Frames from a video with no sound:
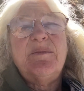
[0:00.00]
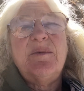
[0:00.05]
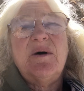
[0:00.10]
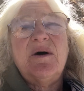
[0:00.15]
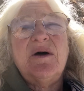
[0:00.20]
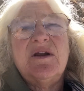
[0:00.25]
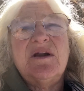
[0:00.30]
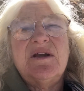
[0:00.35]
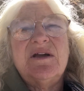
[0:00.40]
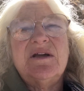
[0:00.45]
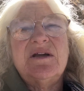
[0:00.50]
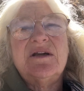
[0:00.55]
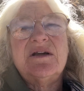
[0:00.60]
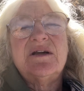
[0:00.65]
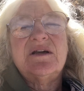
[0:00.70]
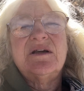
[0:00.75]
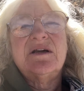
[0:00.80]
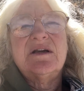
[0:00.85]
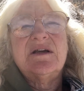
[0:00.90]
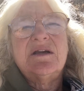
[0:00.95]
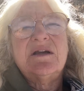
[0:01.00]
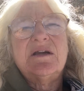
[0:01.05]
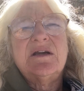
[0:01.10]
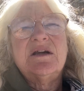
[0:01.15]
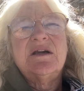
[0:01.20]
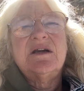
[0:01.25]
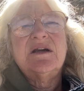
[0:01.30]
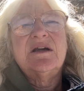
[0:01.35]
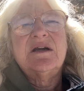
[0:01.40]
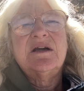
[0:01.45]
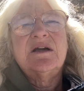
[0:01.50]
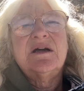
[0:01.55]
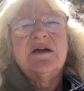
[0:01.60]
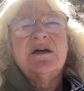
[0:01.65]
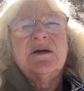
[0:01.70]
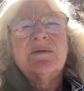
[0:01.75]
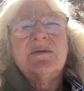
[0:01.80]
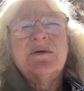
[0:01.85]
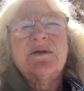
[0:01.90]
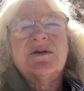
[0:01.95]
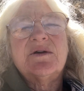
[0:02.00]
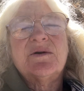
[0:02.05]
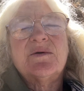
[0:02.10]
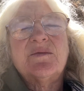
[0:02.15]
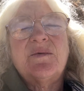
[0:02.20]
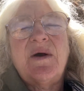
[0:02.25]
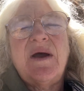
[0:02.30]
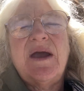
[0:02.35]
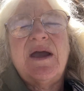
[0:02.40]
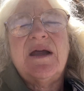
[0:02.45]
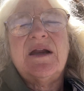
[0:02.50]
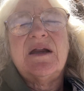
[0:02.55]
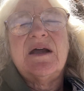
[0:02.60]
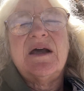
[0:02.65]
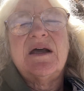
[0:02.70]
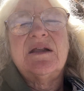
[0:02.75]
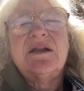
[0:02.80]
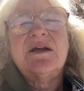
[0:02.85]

on it with your weight and